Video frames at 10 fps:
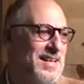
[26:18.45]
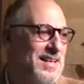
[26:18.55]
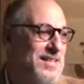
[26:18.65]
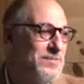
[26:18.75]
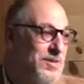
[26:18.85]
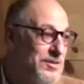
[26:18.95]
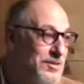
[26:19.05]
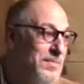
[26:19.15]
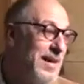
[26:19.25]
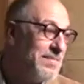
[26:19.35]
Because we
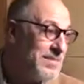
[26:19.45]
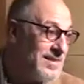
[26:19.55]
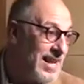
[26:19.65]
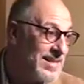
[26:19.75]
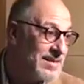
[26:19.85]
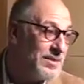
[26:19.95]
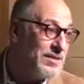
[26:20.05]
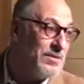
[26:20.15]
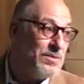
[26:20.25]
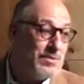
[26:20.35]
do make mistakes and we
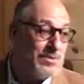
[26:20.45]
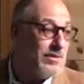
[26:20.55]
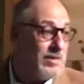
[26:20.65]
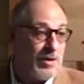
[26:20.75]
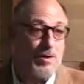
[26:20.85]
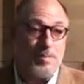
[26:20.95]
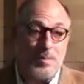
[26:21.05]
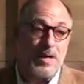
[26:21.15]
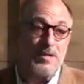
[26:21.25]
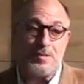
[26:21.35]
do, you know,
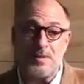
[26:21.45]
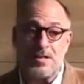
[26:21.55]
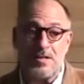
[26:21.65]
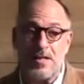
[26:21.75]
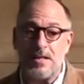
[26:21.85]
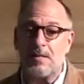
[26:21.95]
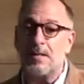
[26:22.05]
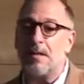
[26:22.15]
make, there's misunderstandings.